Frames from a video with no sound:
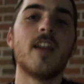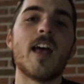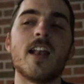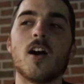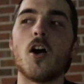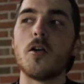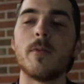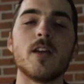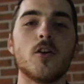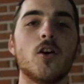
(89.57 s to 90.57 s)
And our
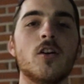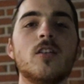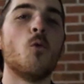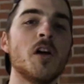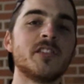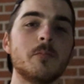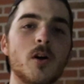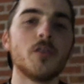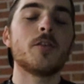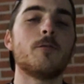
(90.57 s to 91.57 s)
main goal once a
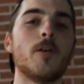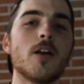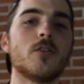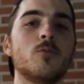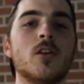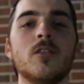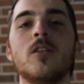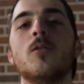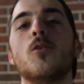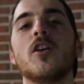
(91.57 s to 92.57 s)
month Falcon Run
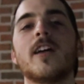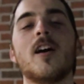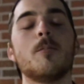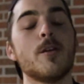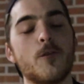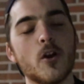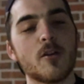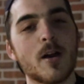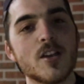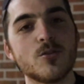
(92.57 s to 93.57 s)
workout before
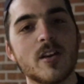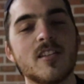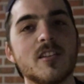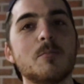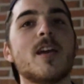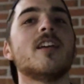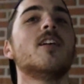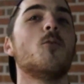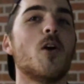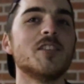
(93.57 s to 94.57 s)
once I graduate this May.
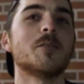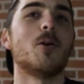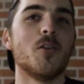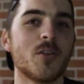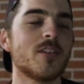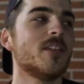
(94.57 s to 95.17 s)
Yes, once a month.